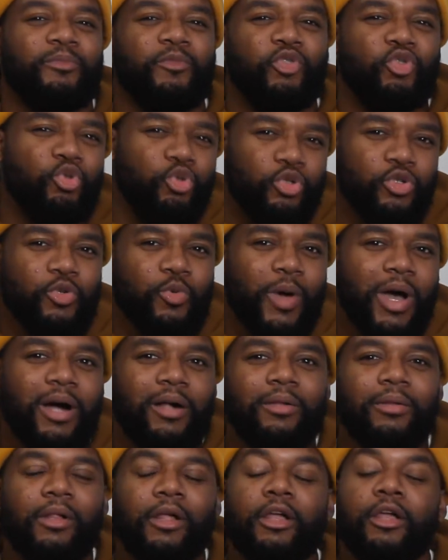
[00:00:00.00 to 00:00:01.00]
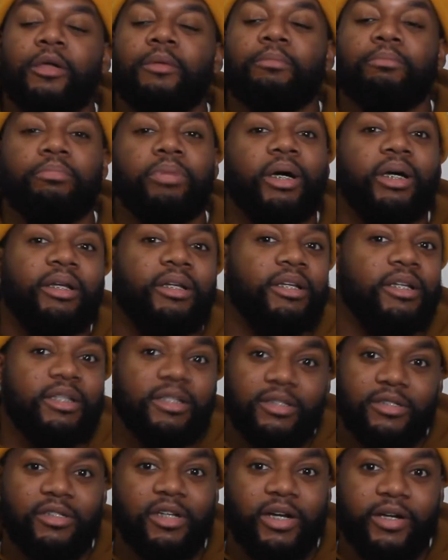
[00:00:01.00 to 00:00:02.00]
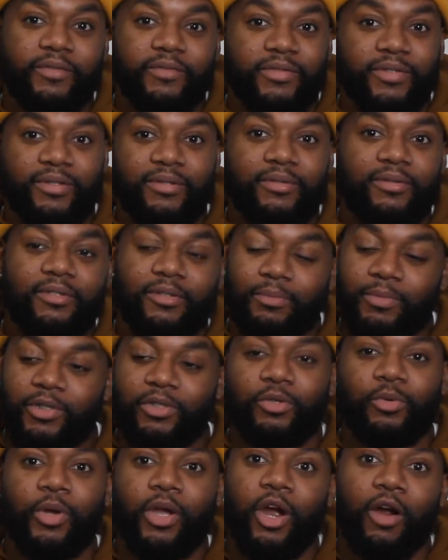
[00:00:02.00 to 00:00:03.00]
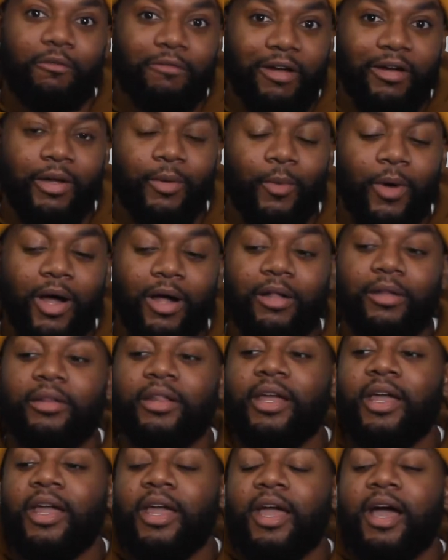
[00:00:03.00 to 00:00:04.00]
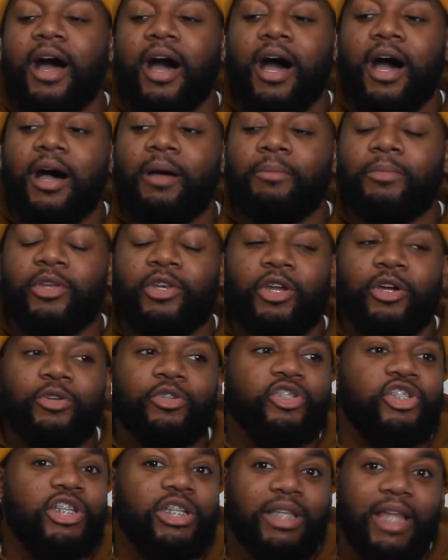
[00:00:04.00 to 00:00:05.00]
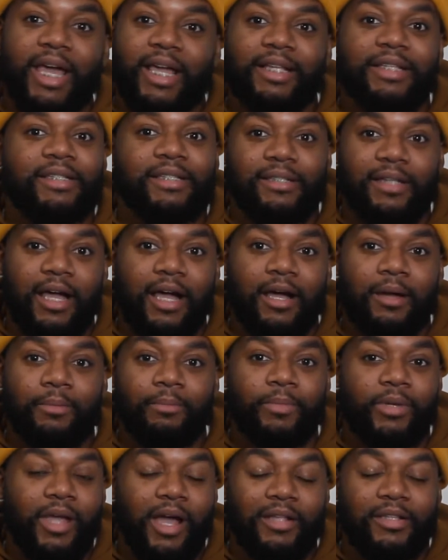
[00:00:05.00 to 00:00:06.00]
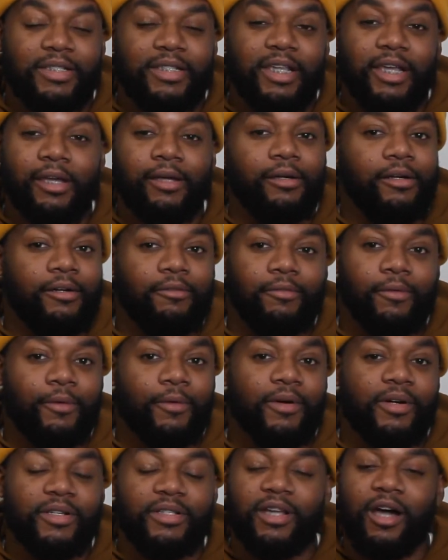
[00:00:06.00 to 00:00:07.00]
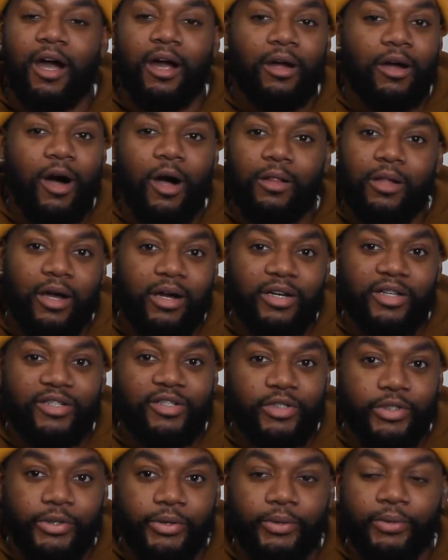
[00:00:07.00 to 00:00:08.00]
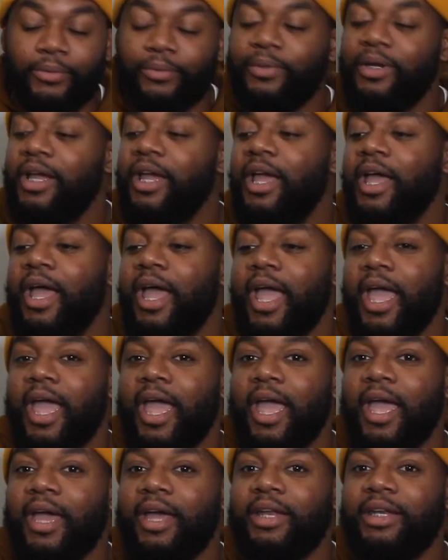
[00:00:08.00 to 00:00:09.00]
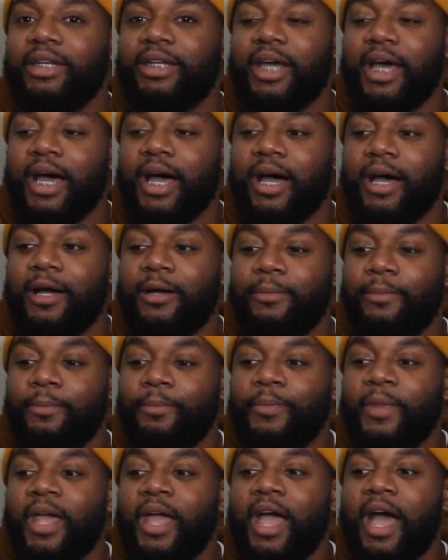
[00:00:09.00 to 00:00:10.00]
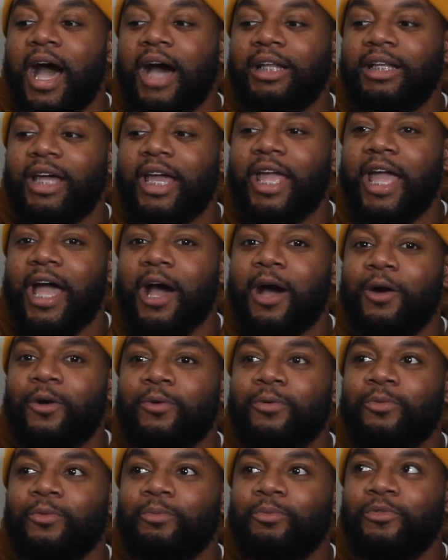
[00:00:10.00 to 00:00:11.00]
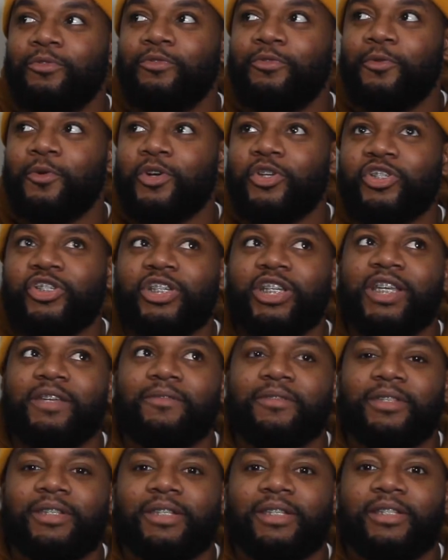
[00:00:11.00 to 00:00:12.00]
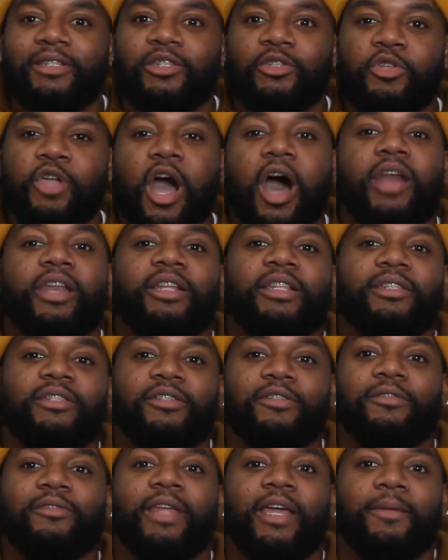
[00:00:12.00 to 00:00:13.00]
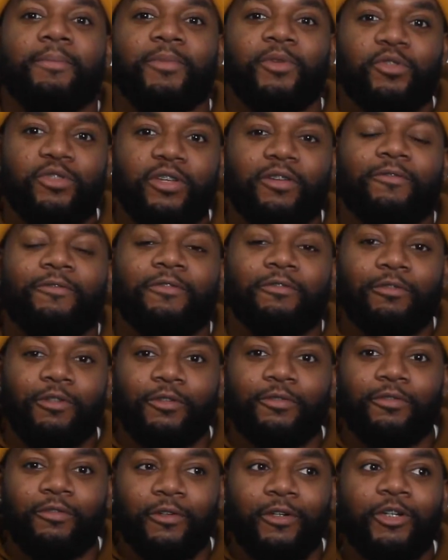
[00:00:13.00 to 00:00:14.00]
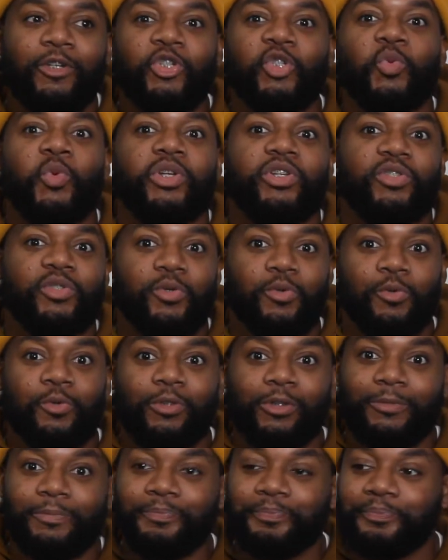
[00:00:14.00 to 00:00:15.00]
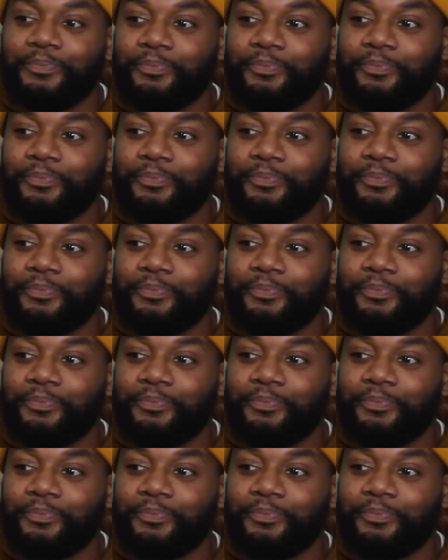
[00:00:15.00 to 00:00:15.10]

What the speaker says: do too well. But it serves to be doing her very well. You know, she likes Beyonce, of course, all artists do. And I like how before she even got into like music for real, she went to school,